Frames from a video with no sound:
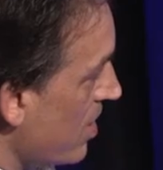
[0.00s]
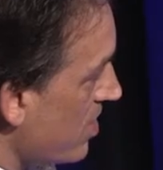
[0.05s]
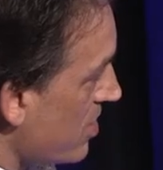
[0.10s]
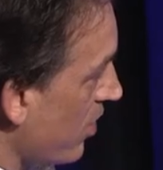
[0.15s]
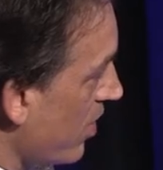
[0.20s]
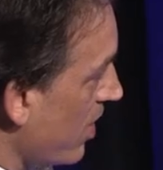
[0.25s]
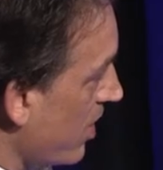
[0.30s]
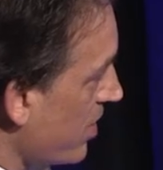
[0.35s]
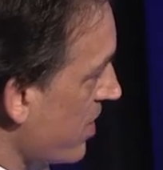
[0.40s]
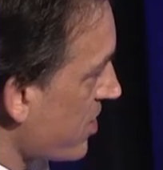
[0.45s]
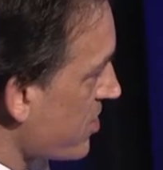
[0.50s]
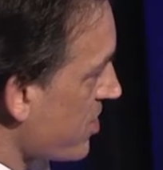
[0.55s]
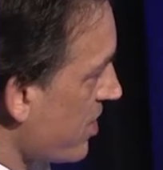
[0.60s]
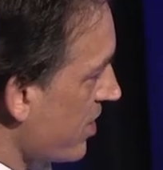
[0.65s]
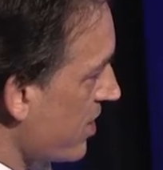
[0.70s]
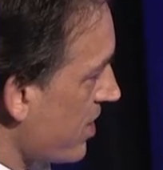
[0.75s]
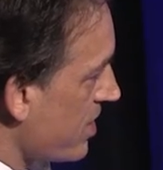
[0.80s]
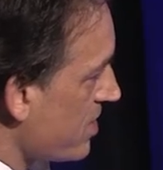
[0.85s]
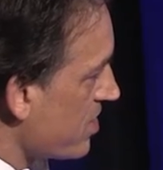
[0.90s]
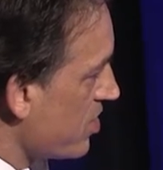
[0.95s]
So, in addition
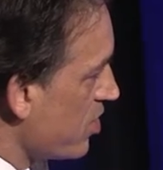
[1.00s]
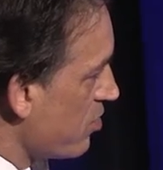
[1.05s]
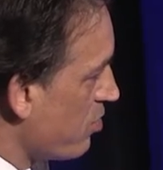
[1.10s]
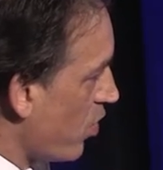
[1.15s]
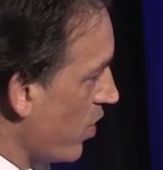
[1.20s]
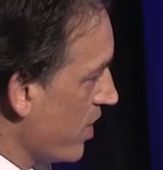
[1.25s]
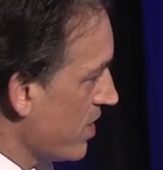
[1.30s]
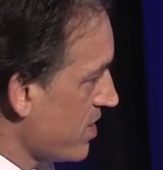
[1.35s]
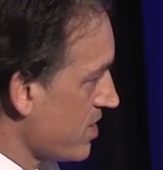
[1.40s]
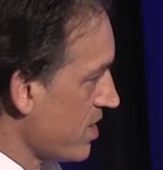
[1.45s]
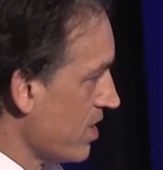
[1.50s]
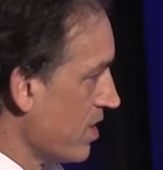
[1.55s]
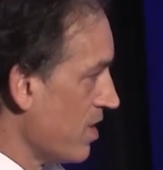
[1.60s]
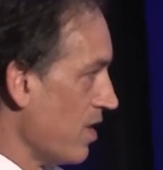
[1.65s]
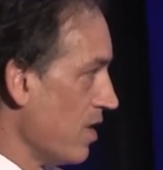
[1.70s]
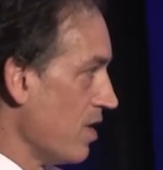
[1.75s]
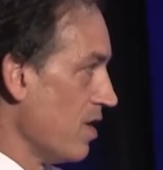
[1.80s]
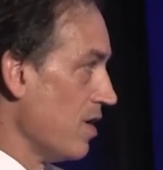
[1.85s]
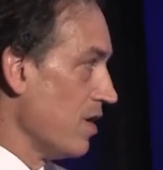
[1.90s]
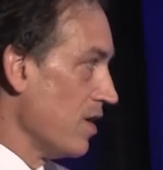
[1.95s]
to these two points,
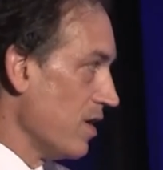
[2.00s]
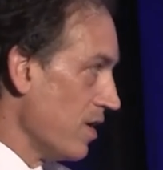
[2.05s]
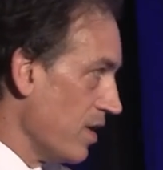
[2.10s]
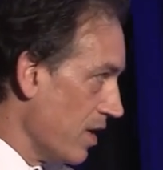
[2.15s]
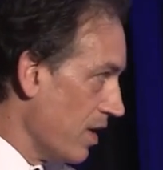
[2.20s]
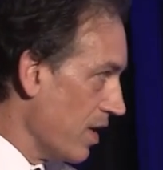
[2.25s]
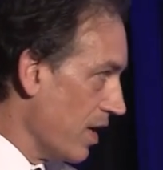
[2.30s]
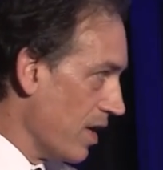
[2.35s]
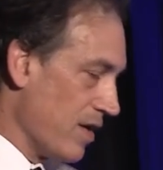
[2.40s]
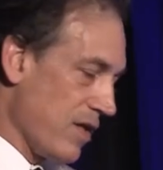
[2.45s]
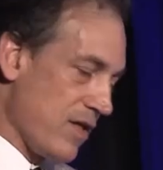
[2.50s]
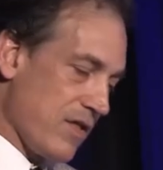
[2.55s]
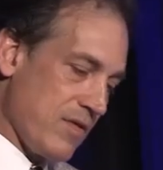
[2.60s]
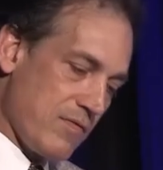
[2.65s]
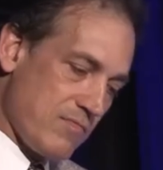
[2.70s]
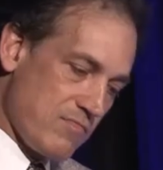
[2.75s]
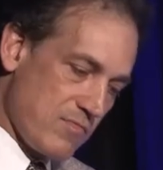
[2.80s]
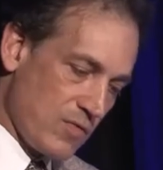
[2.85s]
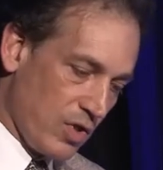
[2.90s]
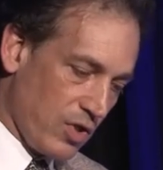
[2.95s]
uh,
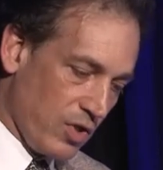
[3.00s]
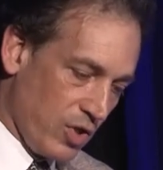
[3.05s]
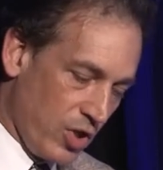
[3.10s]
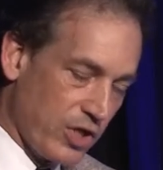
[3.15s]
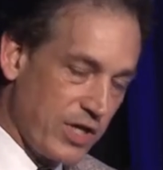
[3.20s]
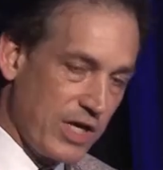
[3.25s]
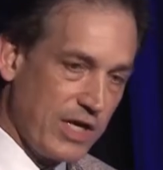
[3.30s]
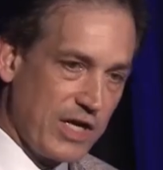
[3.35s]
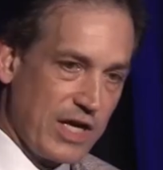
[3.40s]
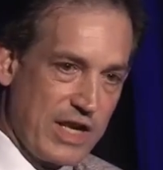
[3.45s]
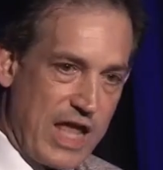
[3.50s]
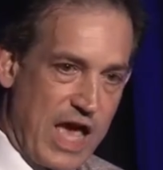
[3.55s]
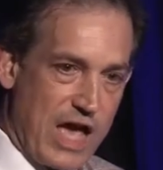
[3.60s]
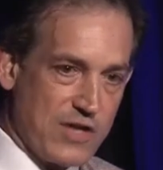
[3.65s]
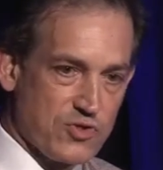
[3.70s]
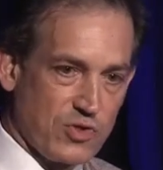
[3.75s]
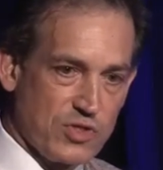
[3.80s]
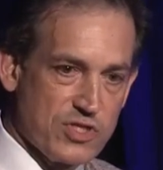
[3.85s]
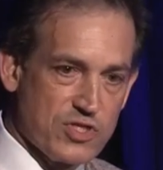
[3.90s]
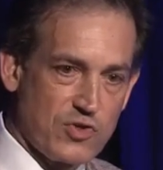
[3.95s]
looking at
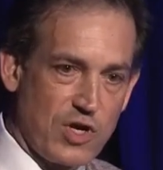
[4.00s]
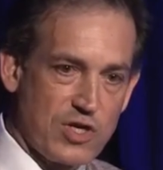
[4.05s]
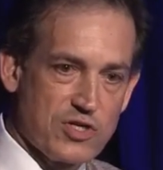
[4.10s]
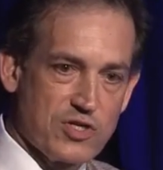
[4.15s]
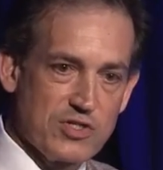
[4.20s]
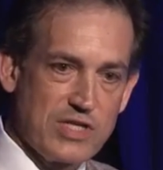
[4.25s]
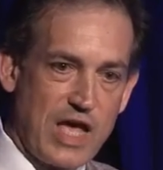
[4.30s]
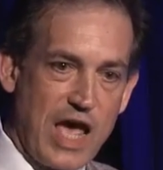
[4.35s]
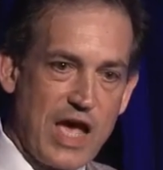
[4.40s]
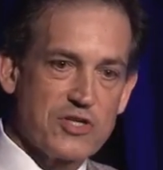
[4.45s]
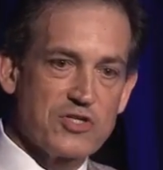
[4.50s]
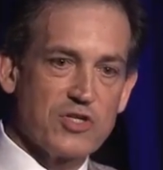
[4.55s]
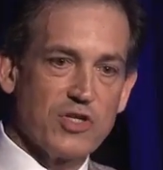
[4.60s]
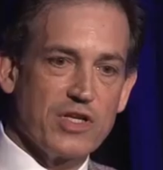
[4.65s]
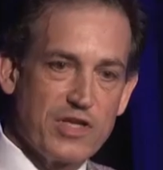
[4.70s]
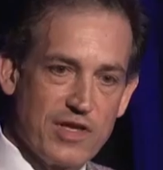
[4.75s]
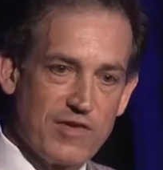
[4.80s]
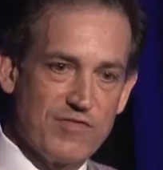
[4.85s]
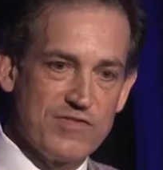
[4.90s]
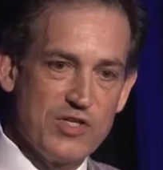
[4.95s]
natural structures
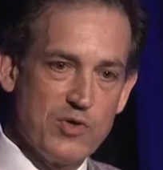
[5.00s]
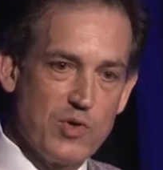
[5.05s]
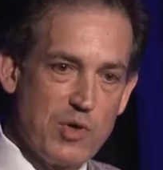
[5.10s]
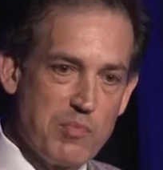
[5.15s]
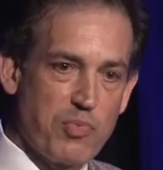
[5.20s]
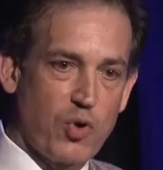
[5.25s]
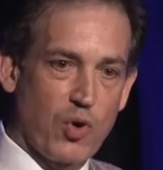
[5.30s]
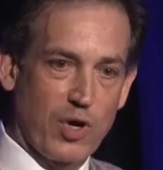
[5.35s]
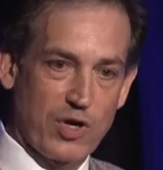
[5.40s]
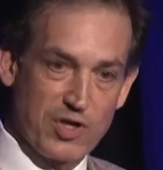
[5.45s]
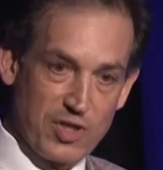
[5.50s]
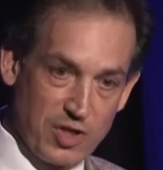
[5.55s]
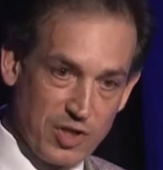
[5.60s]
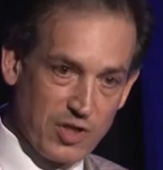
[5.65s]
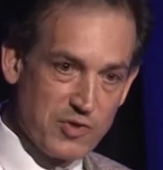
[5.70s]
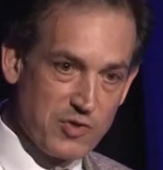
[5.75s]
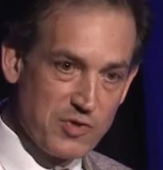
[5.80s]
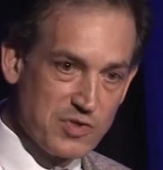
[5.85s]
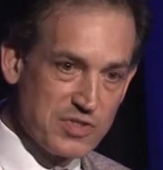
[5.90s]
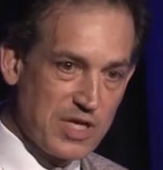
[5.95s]
actually gives you important
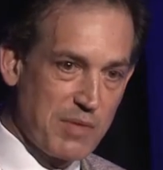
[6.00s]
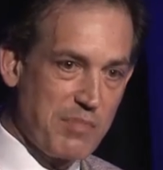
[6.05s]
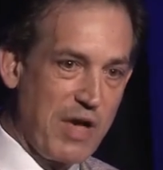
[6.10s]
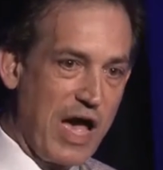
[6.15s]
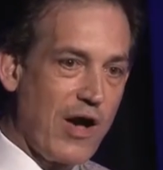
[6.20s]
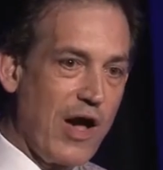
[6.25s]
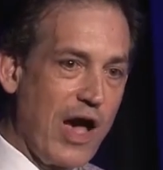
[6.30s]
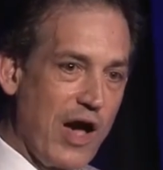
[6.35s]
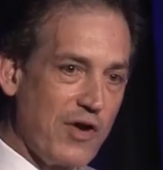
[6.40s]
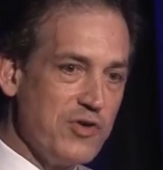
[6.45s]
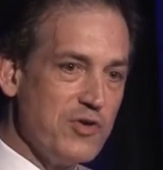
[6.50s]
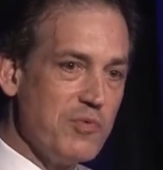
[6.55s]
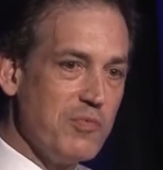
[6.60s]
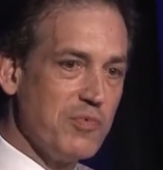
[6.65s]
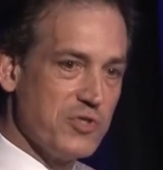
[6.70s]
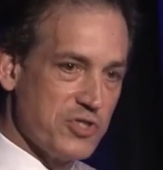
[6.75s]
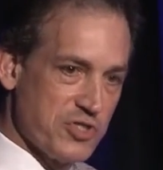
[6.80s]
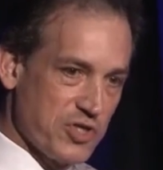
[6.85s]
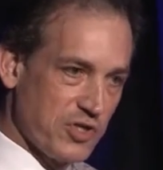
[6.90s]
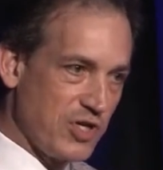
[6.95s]
clues about how you
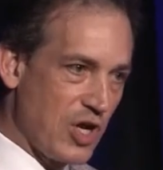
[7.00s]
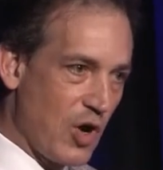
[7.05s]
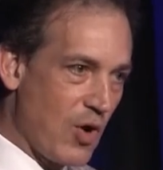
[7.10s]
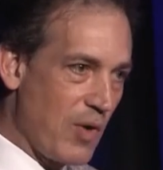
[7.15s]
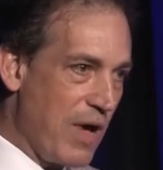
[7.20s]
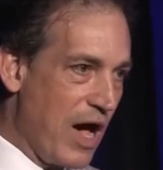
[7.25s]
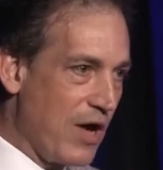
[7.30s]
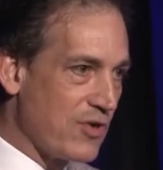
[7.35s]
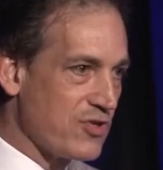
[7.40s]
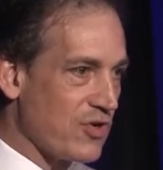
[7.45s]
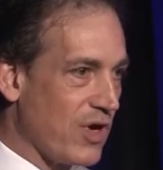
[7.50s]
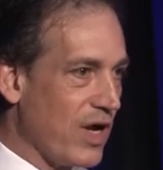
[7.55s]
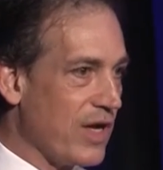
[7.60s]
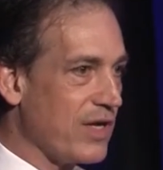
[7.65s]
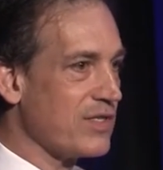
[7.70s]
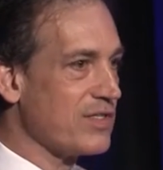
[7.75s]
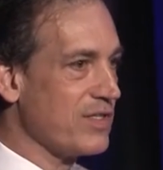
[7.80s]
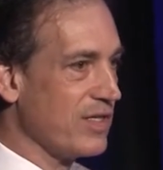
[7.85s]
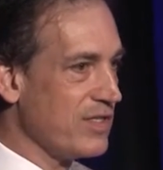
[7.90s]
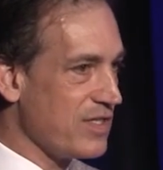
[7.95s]
should go about
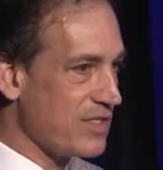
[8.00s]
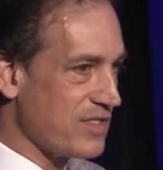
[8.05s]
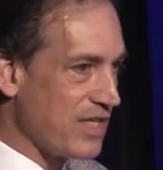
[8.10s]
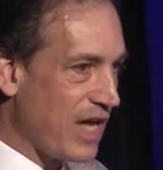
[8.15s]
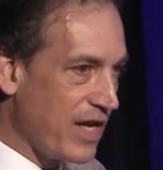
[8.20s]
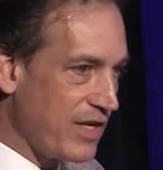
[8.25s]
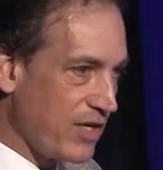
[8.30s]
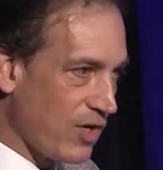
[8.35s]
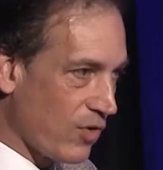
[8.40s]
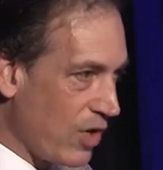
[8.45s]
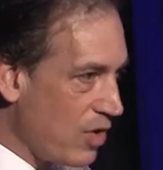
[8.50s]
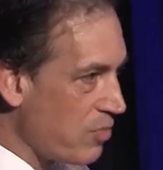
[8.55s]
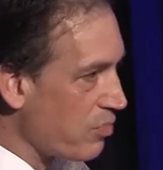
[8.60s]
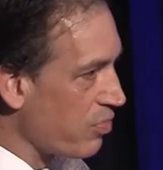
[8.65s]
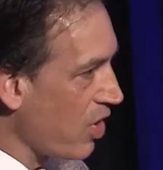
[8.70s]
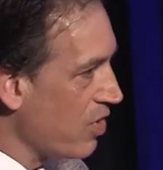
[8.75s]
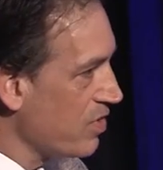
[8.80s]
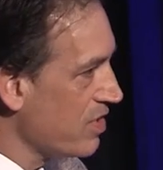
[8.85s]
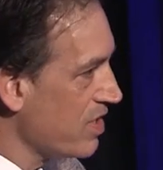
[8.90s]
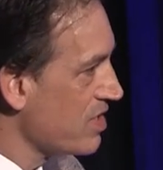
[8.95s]
trying to design your own
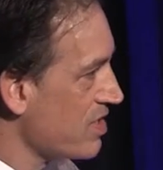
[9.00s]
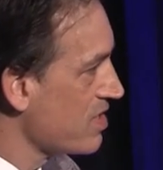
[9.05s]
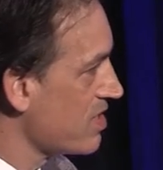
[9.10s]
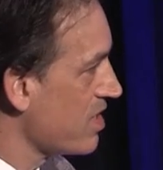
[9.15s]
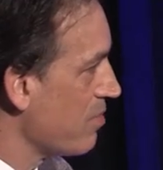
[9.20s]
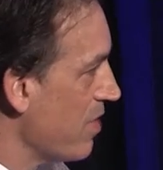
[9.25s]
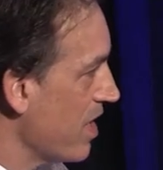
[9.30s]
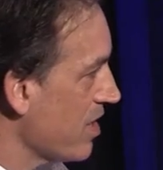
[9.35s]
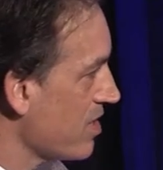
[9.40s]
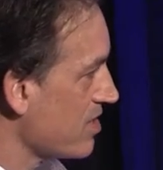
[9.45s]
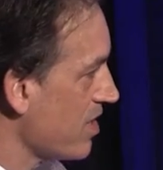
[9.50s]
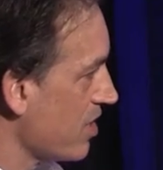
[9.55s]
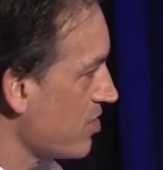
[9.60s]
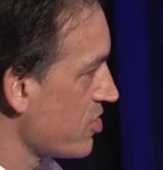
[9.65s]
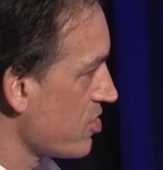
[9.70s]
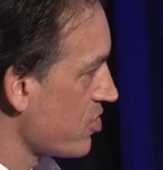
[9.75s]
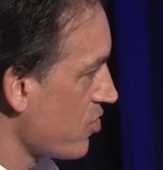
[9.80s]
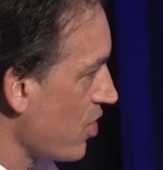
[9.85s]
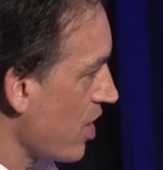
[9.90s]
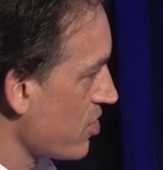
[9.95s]
proteins to make
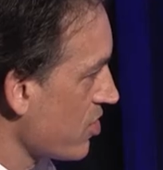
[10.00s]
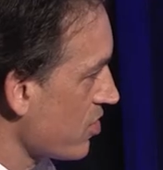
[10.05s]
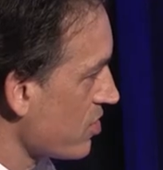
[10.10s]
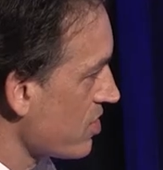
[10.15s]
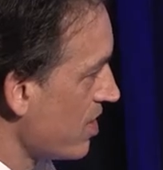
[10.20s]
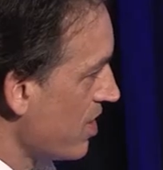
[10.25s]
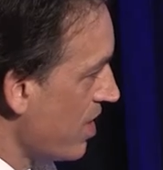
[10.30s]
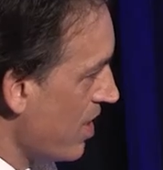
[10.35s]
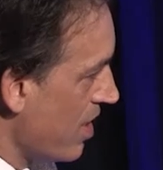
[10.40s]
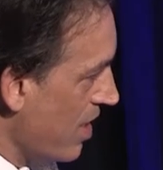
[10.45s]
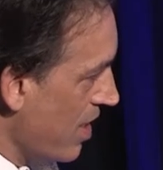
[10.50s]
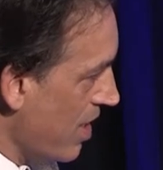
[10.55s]
such structures.